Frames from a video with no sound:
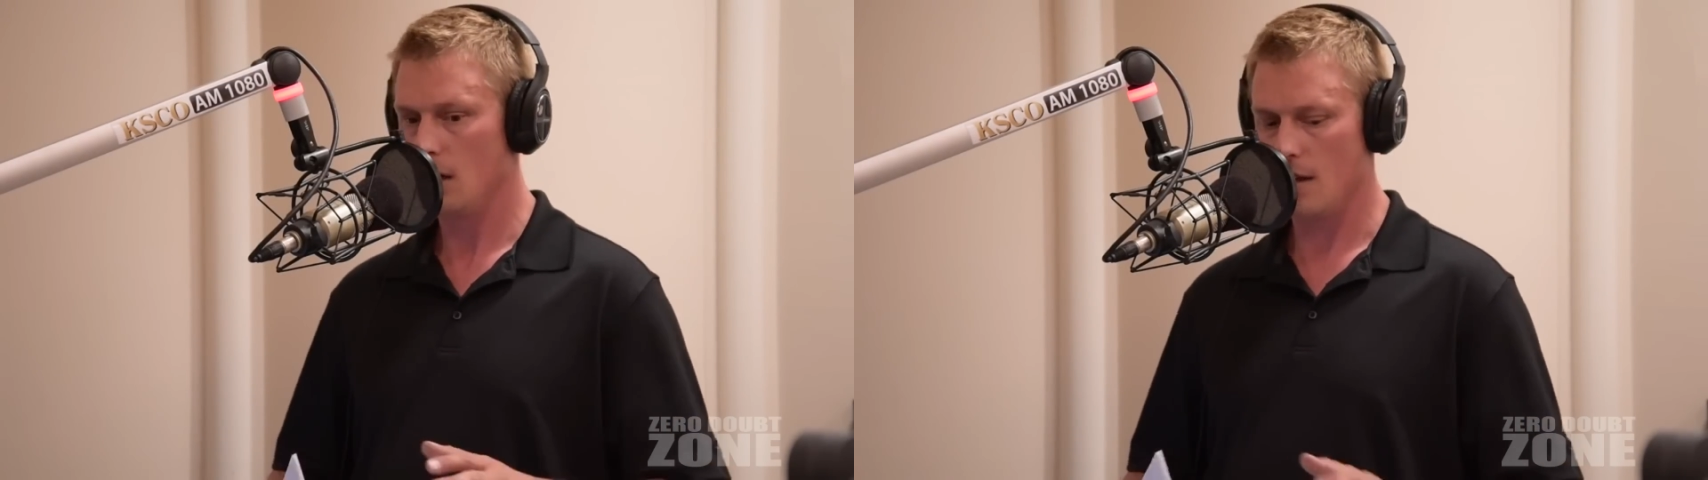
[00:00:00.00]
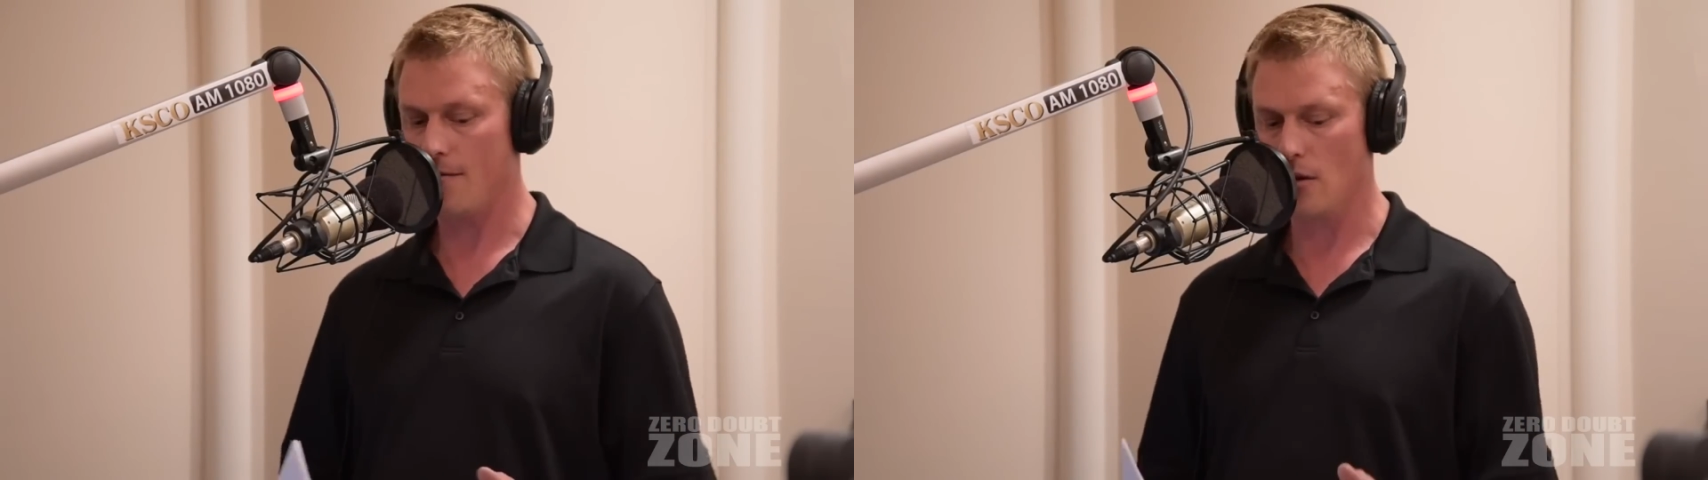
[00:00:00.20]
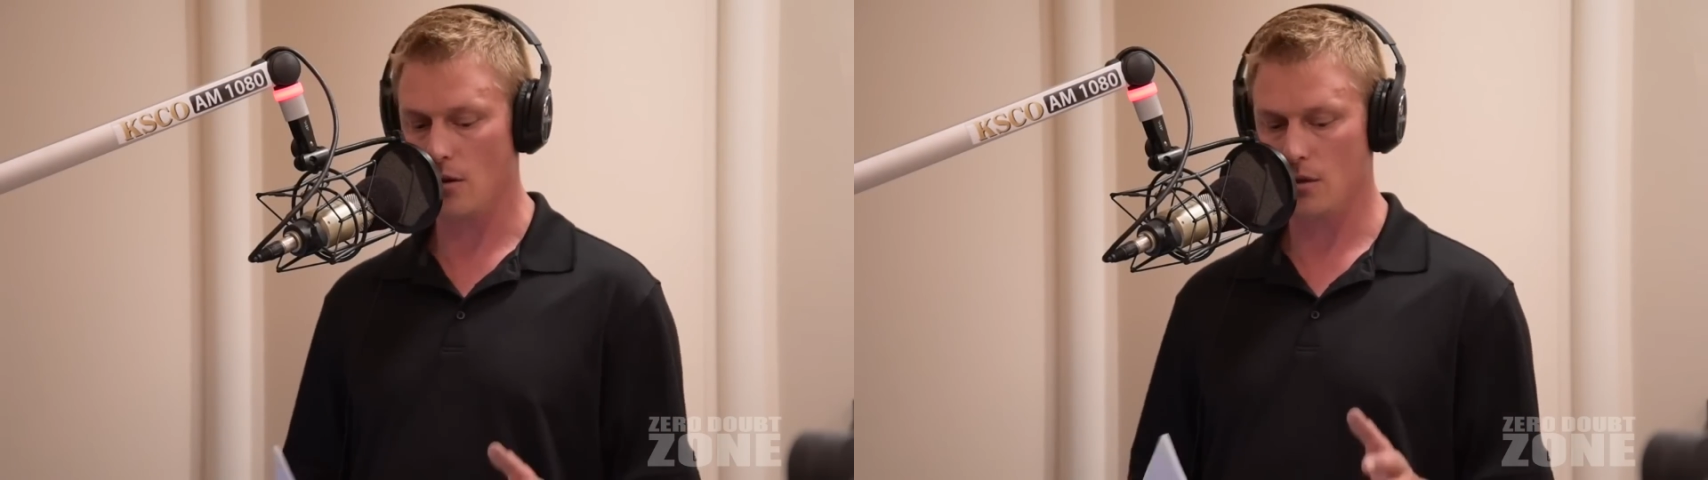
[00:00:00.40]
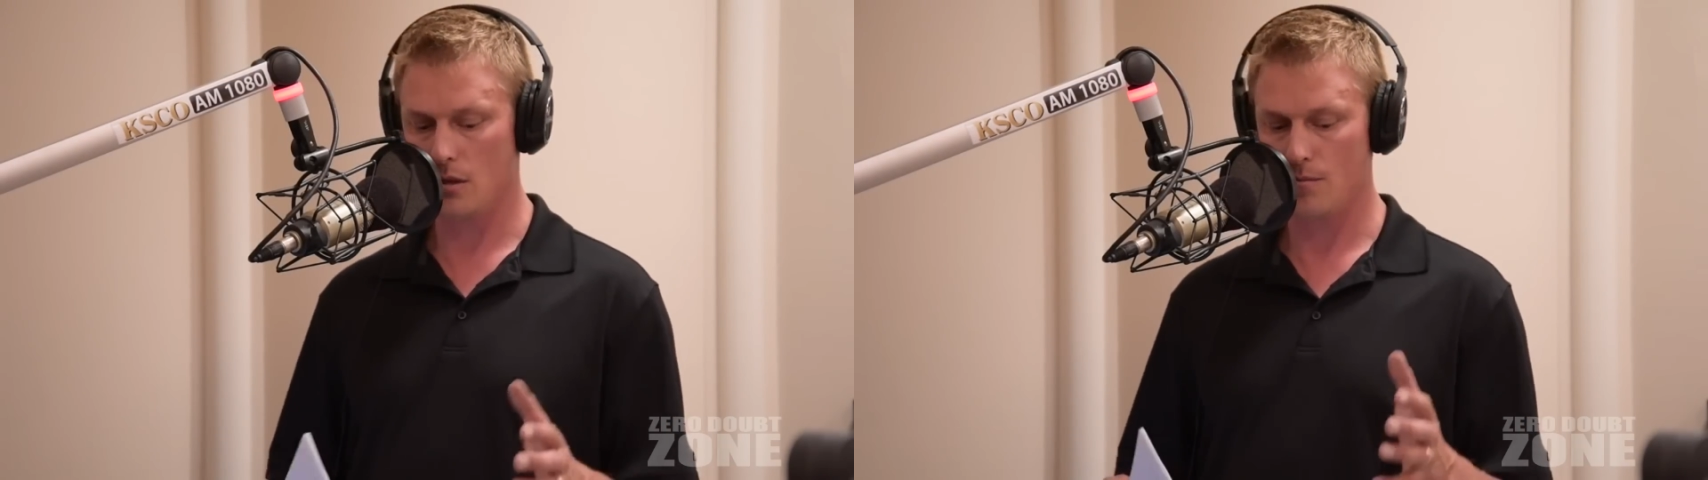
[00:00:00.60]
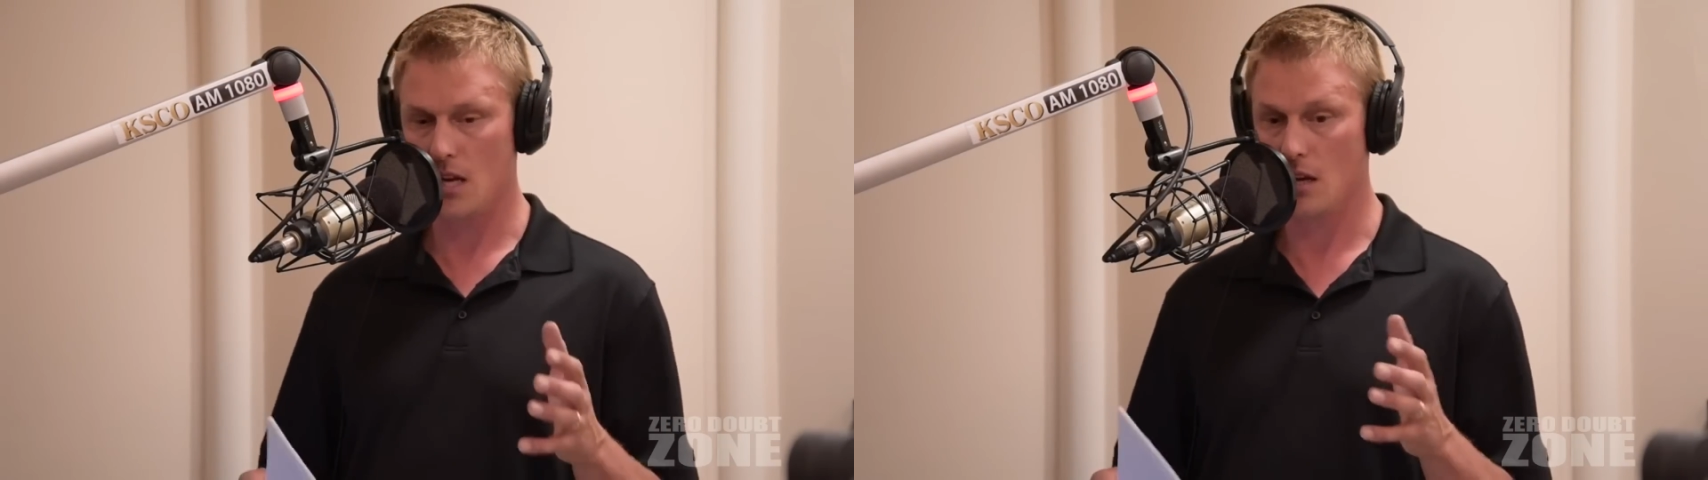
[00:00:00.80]
they found it
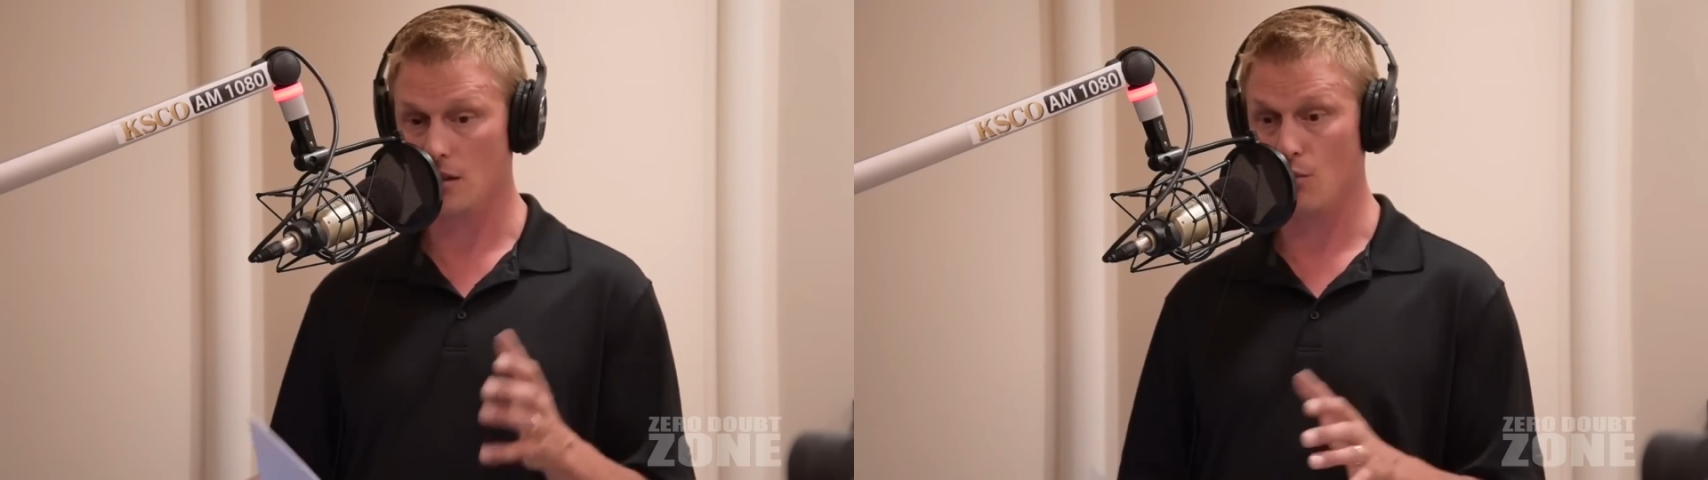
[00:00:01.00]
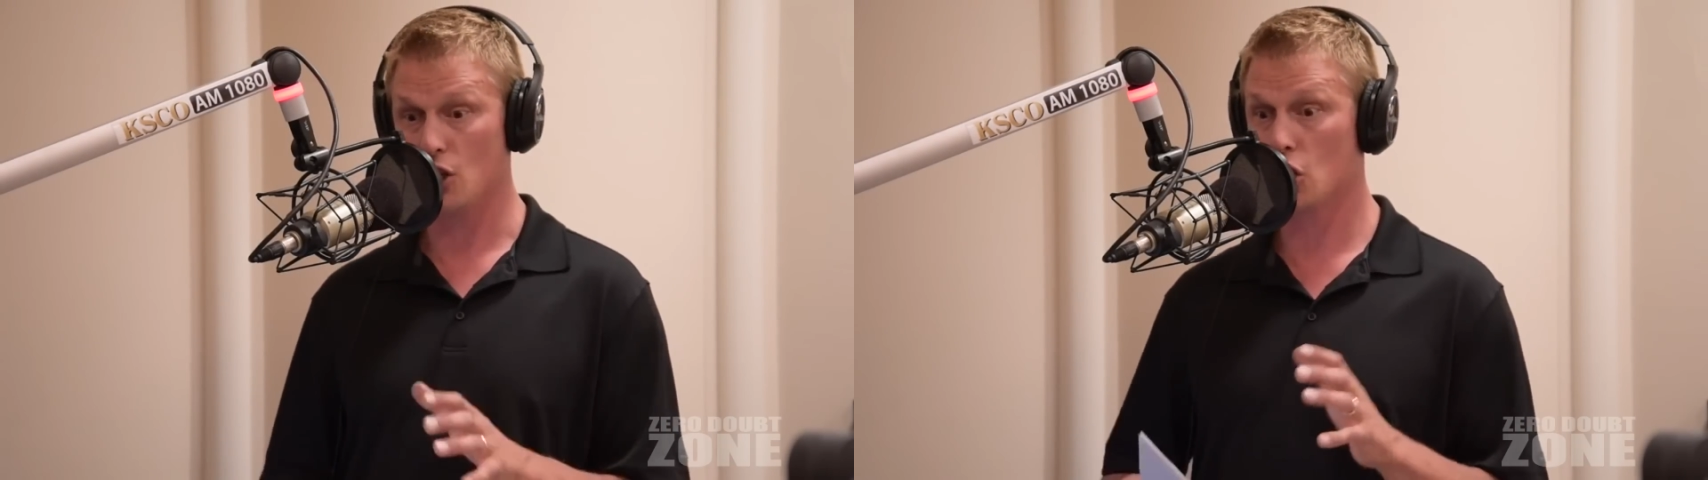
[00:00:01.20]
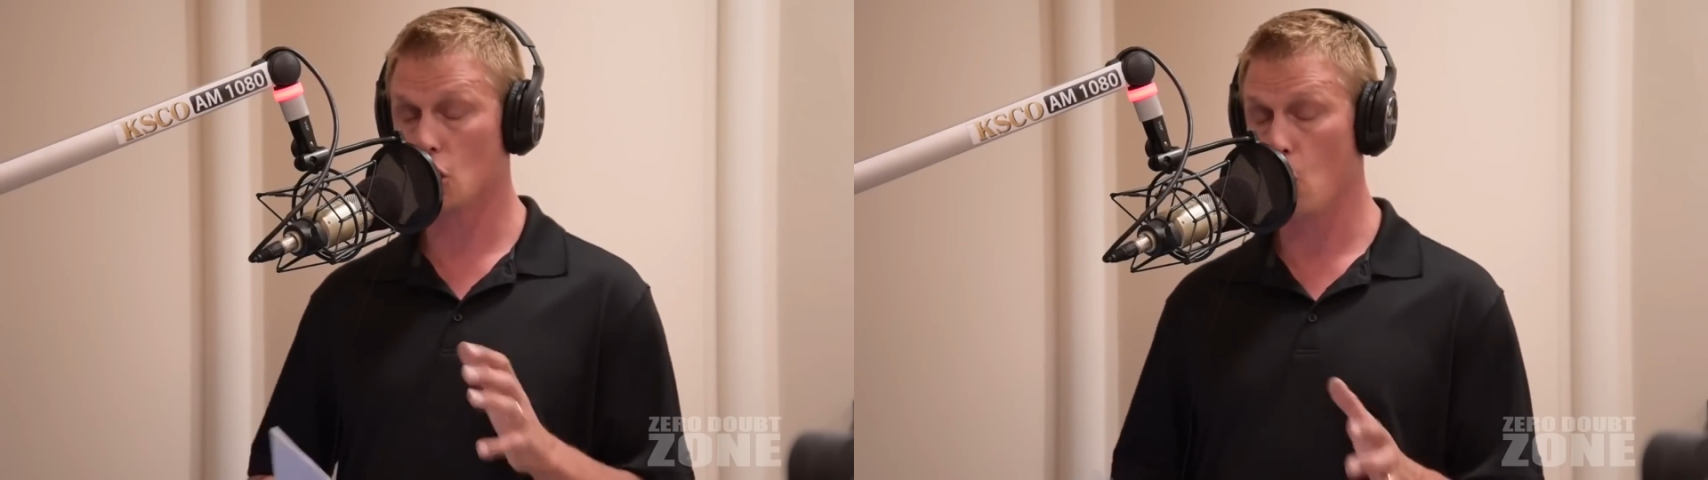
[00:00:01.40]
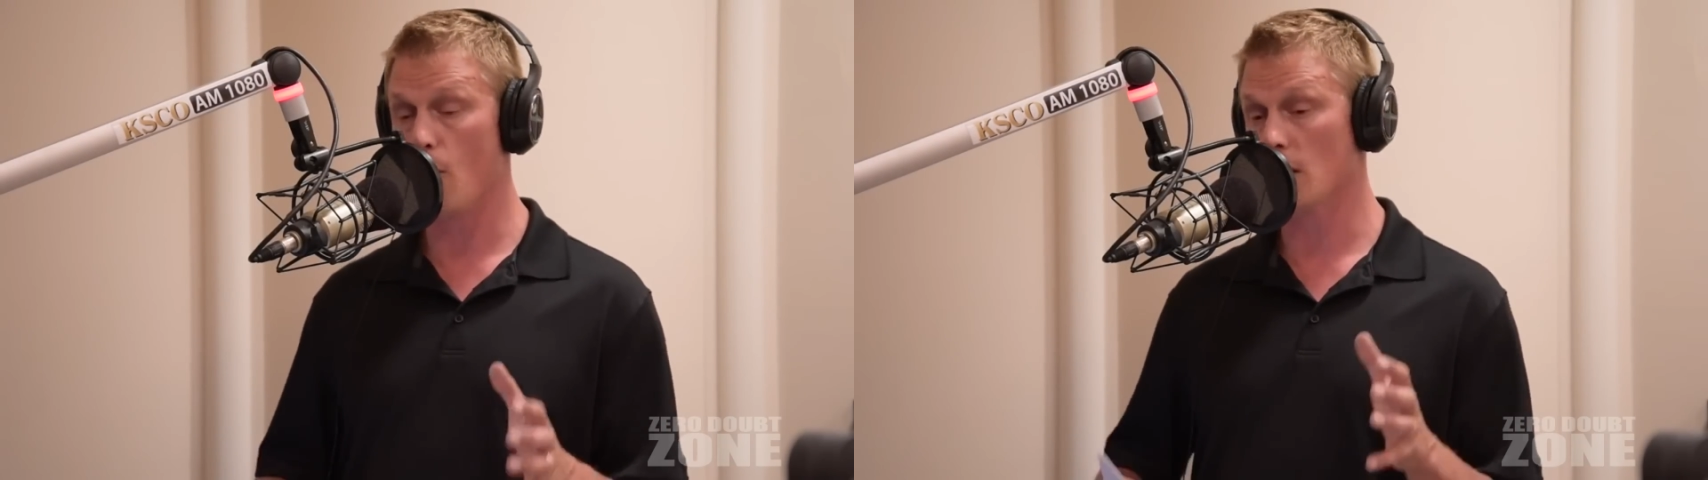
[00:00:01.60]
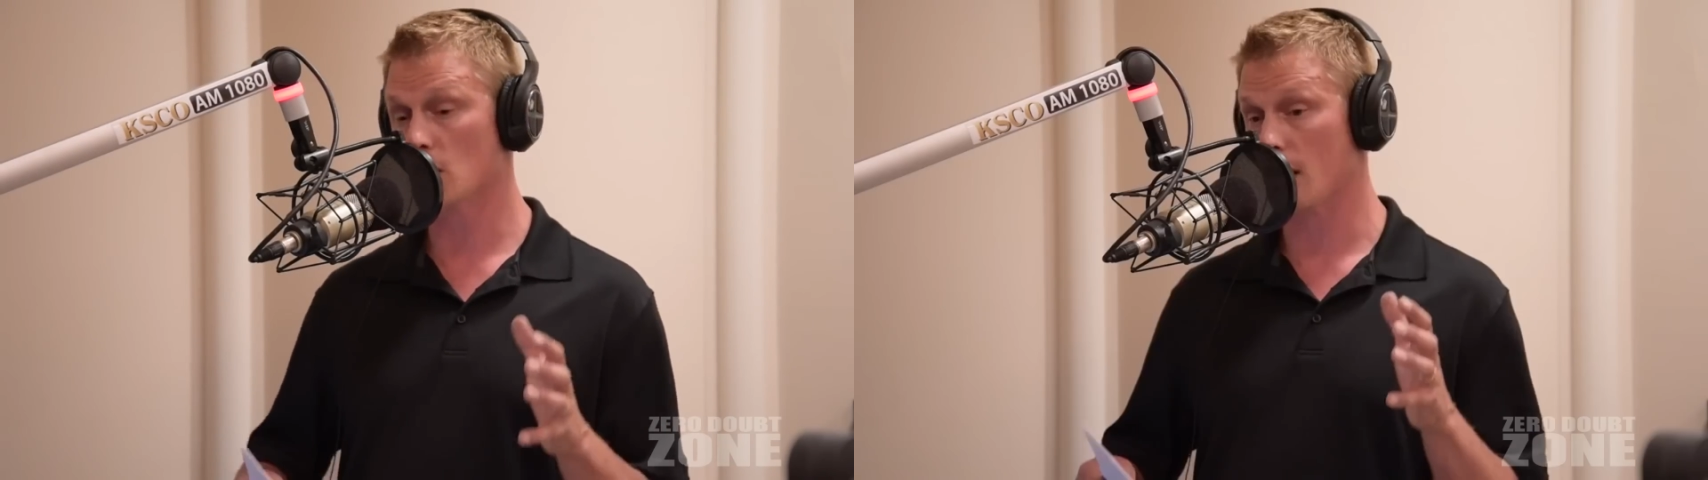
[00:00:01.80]
was because there was so
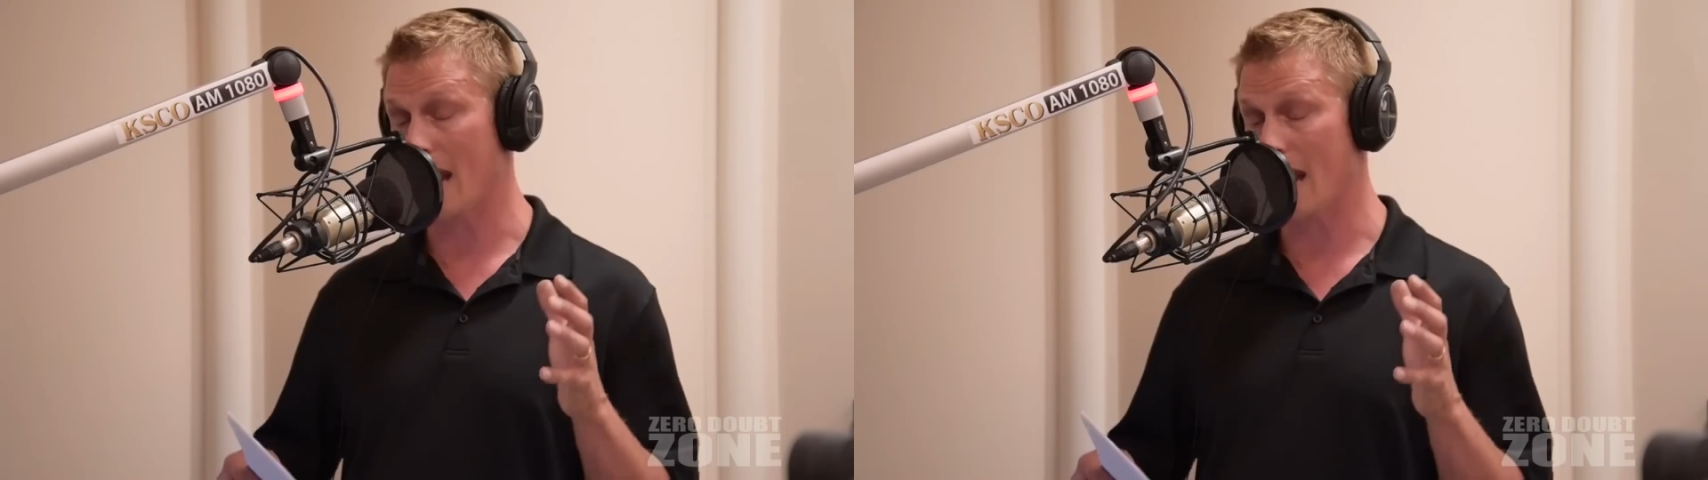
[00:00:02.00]
much